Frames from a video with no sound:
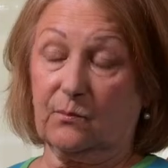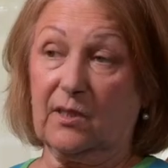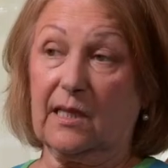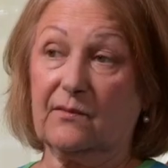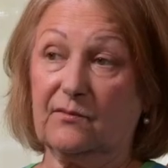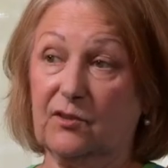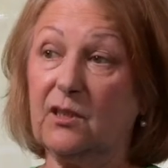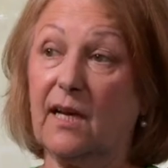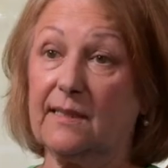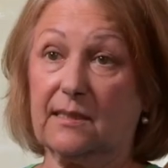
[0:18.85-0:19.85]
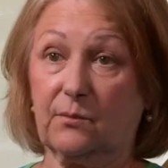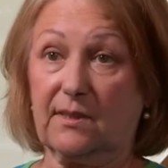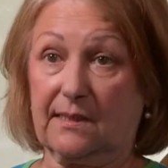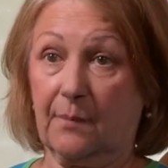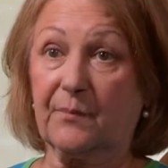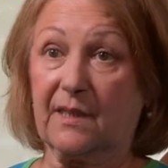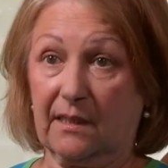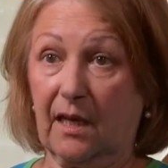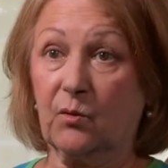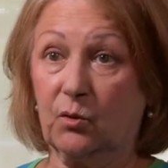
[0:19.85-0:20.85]
When I realized there was
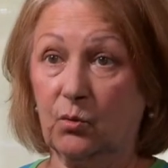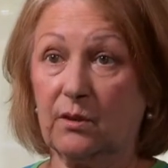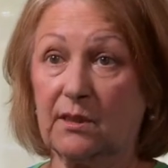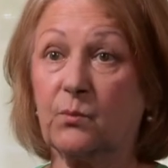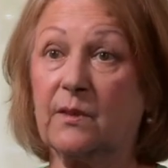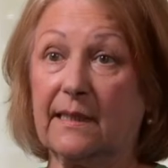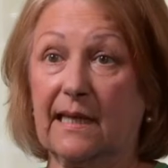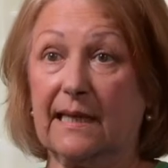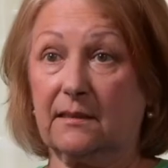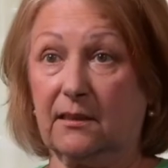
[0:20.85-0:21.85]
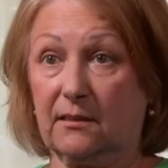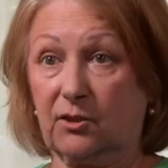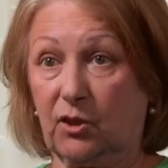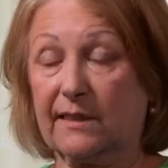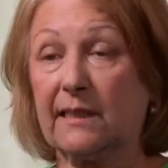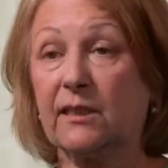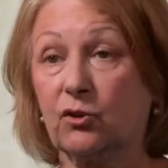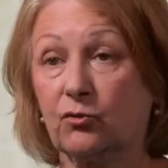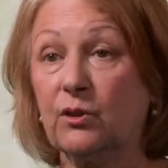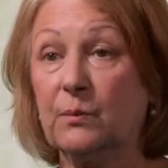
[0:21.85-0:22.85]
something going on is when I had to start getting the
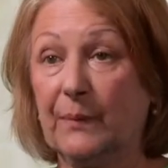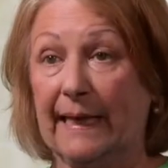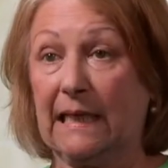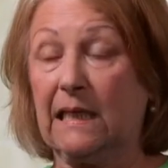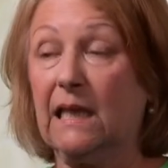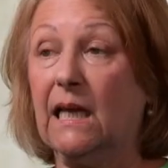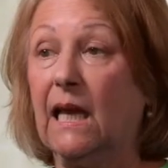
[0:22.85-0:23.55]
groin pain.